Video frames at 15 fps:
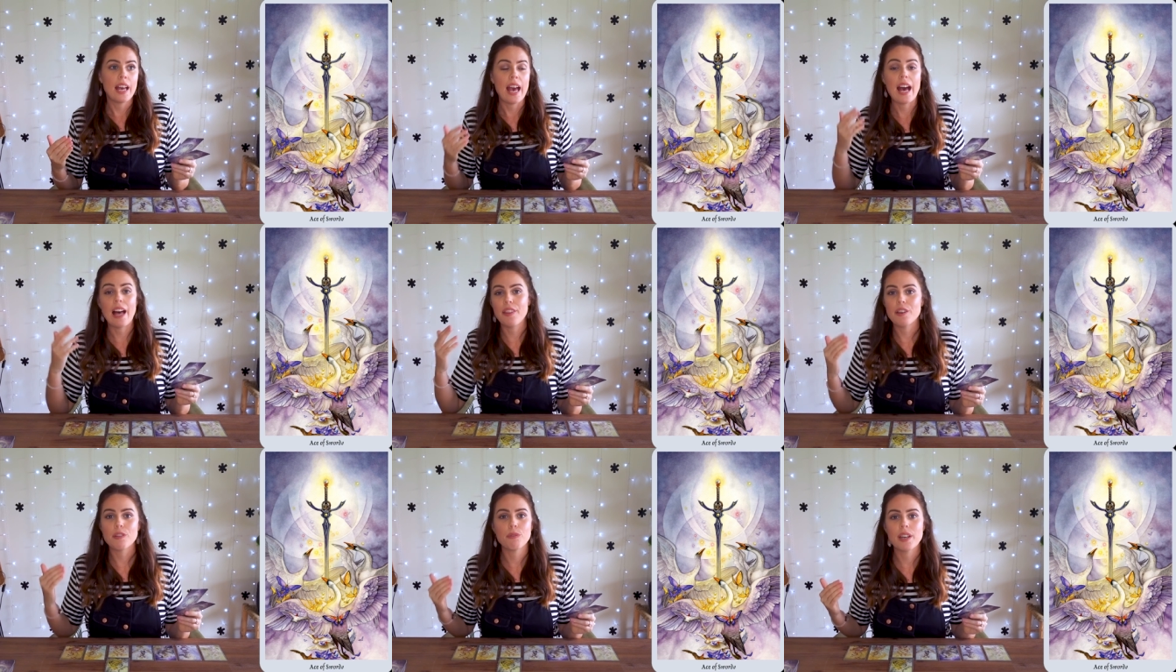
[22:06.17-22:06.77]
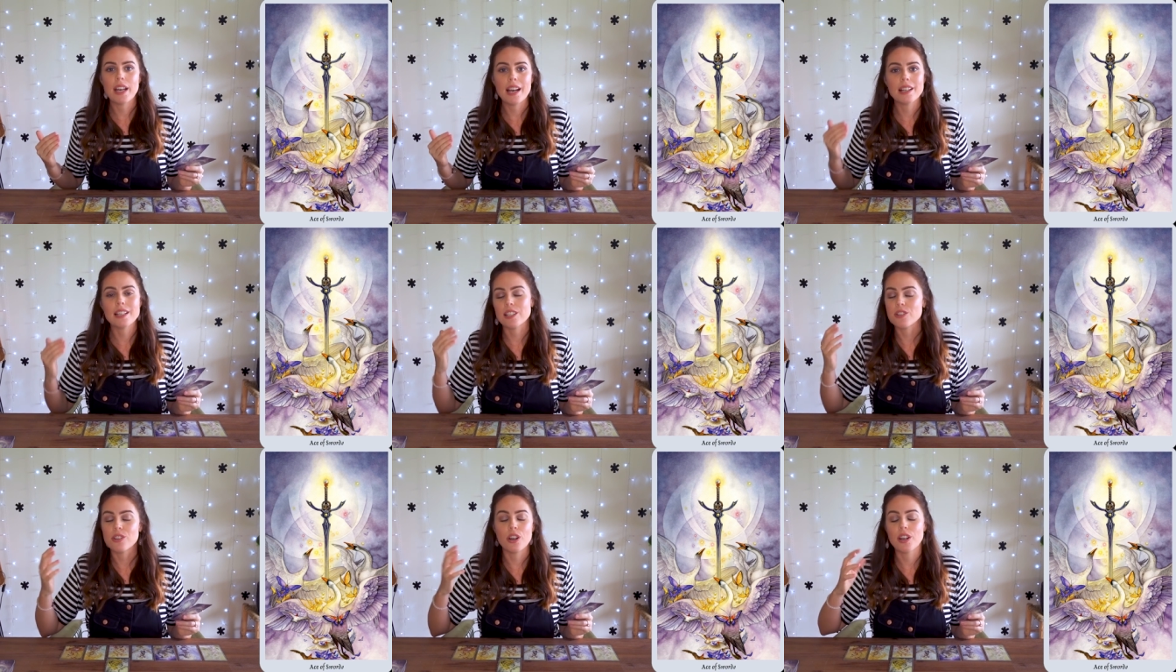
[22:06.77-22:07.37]
How they react
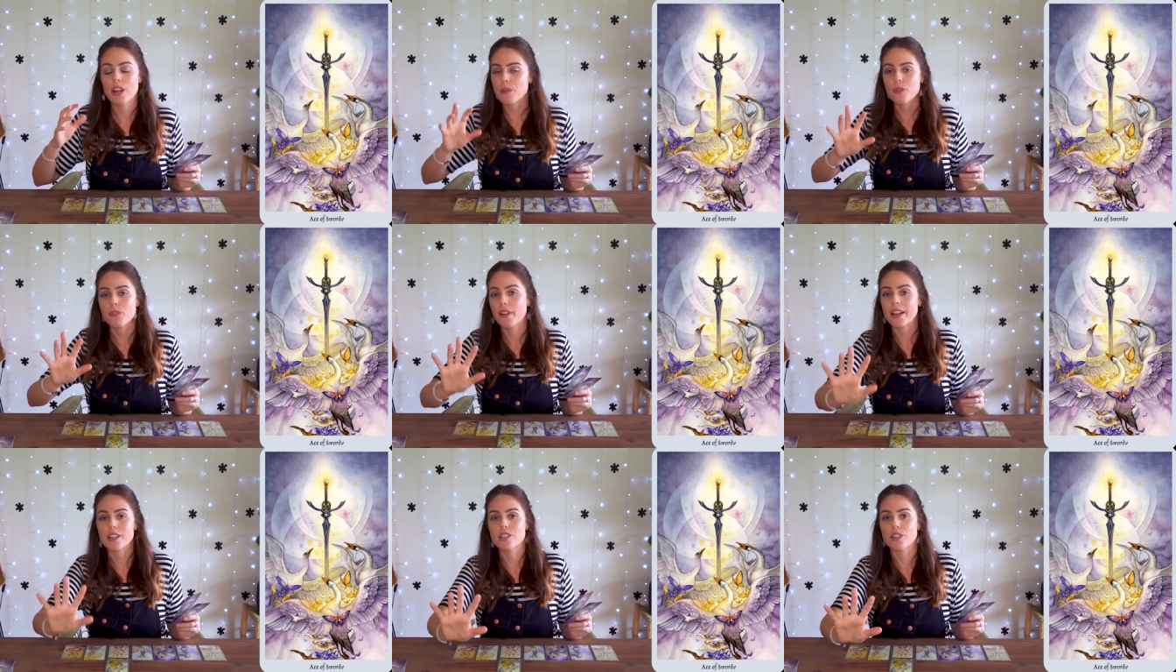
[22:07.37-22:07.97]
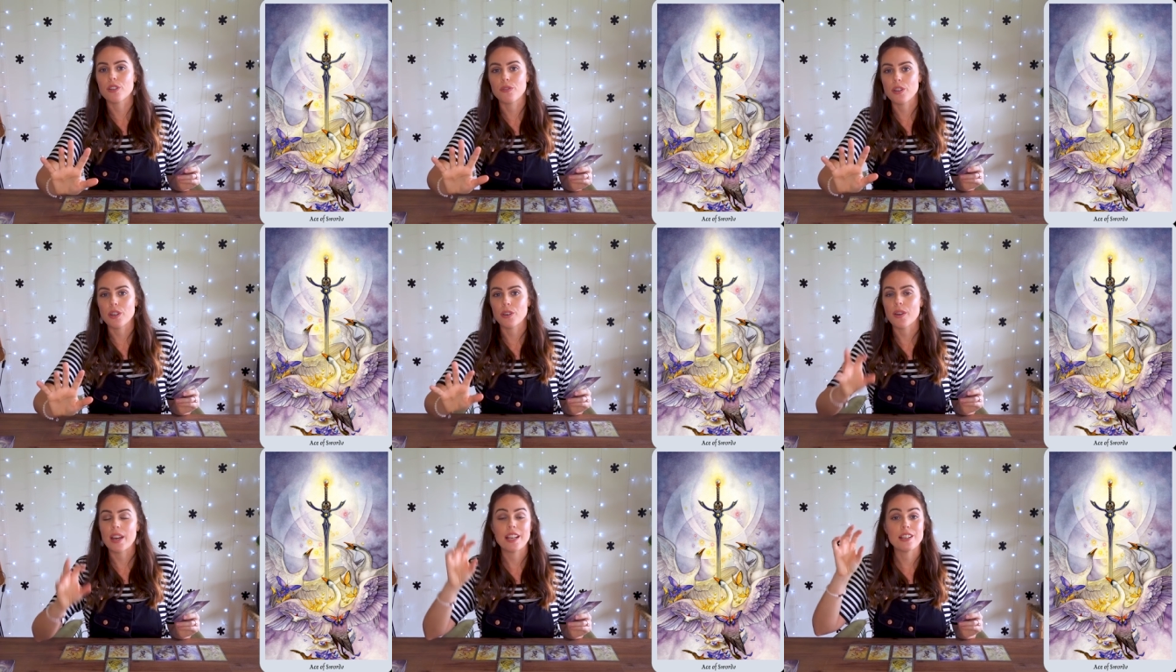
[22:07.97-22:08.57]
is not a reflection of
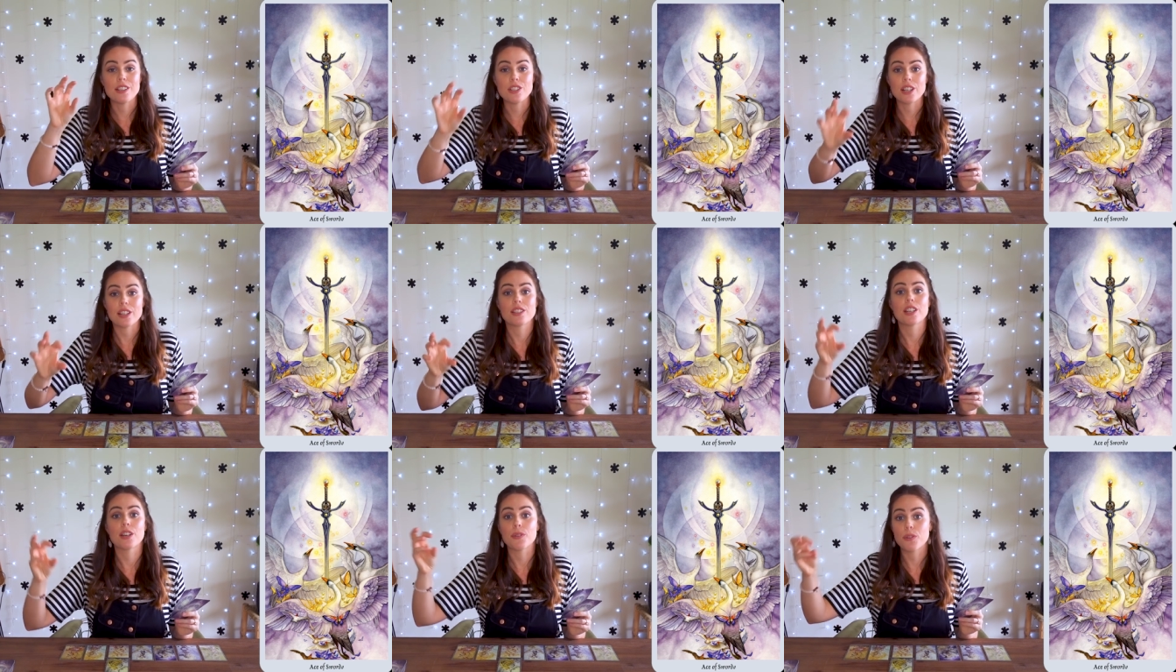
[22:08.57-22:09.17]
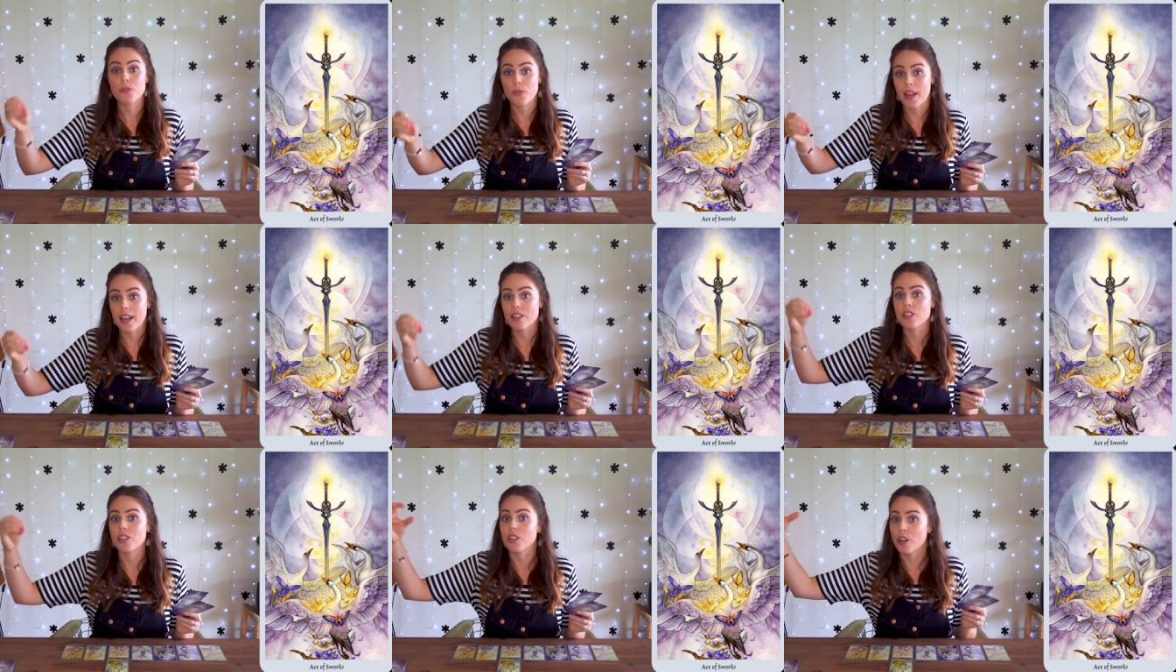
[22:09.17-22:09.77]
you. It is just a
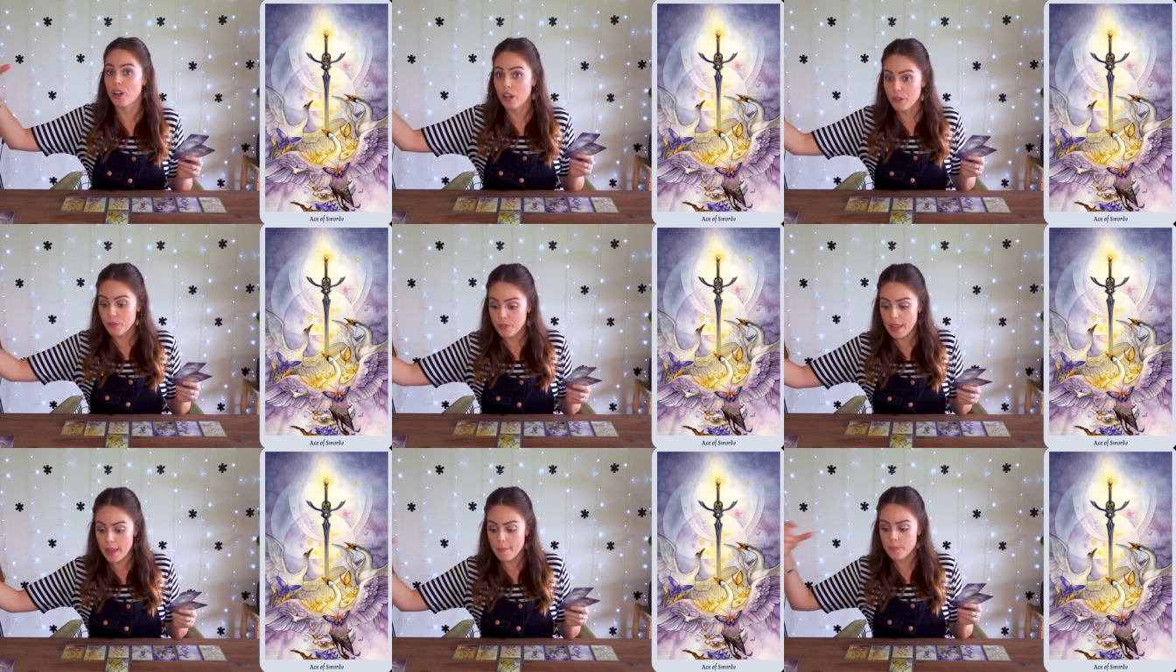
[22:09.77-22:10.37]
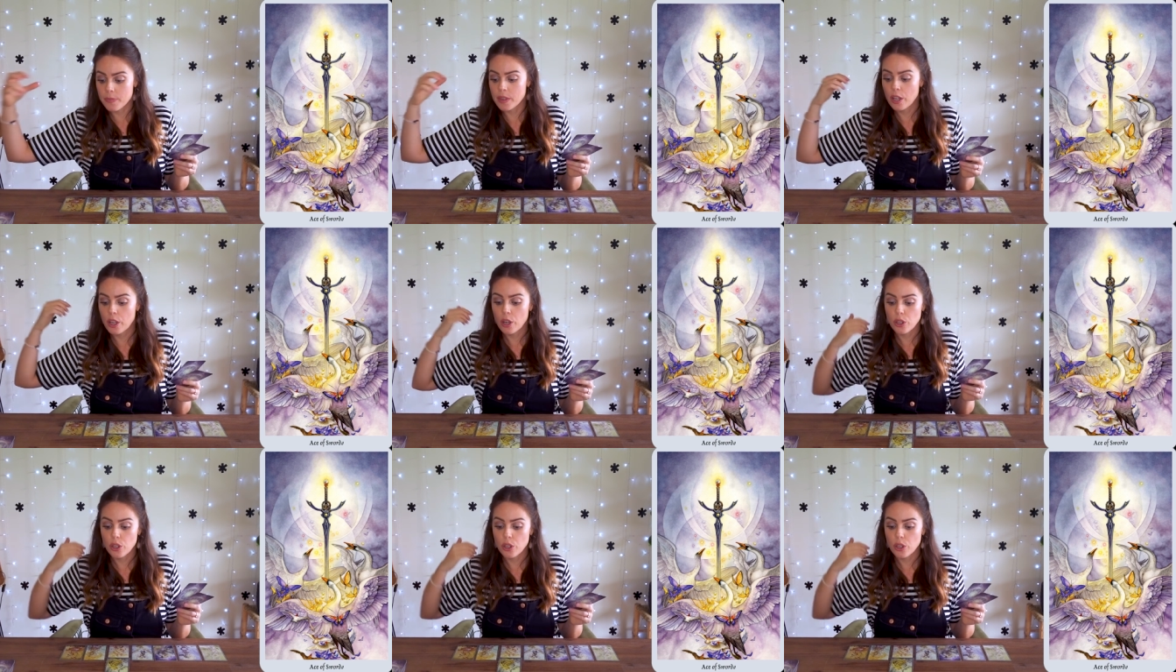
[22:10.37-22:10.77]
reflection of them.